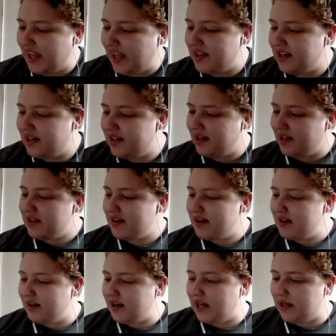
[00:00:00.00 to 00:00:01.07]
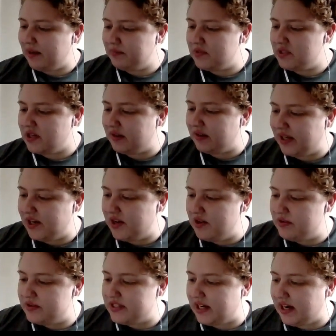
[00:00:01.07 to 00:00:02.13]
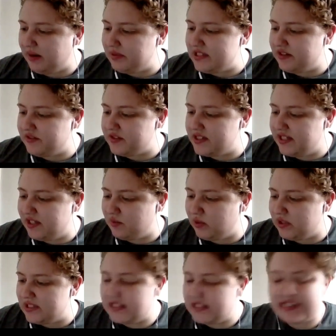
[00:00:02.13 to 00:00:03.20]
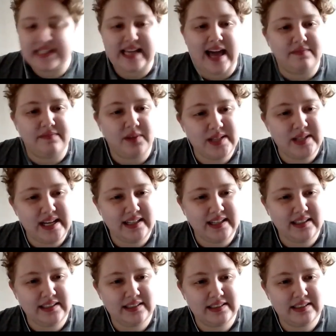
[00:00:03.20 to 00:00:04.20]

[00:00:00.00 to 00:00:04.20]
And then another term that you used that I was interested in was scaffolding.